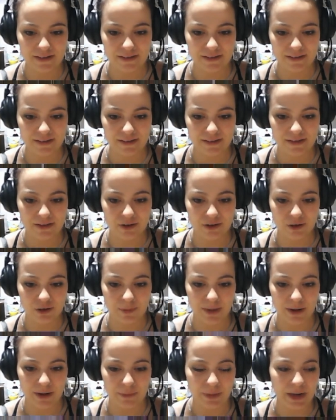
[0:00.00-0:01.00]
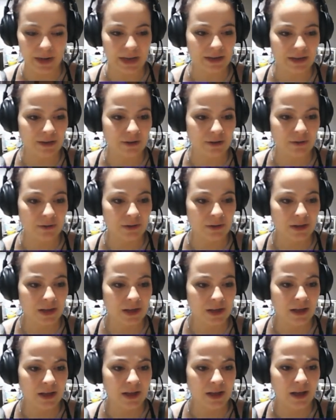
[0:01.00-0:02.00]
the sister no matter what I do.
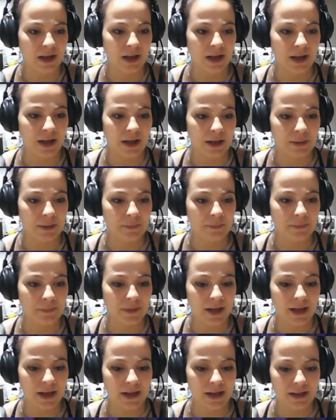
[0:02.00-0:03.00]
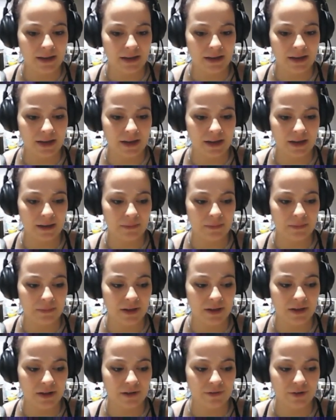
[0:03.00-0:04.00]
But
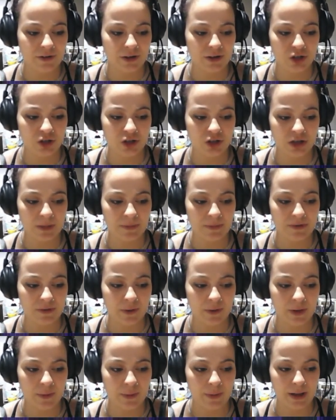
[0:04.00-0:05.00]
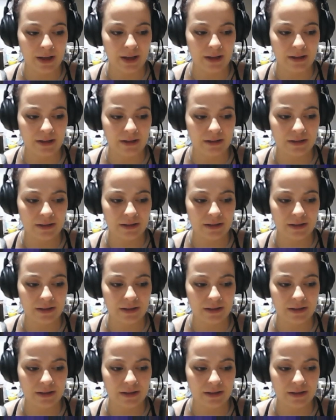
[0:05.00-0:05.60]
their furniture shop is going well.